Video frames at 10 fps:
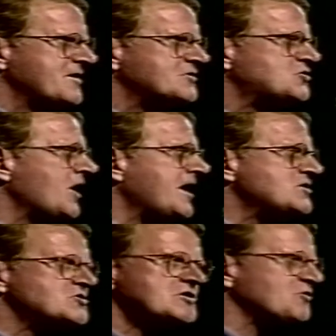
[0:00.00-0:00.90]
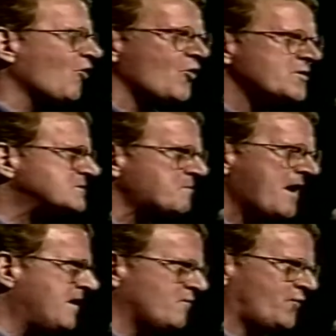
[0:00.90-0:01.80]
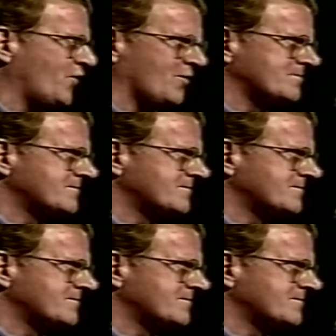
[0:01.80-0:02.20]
Change is always painful.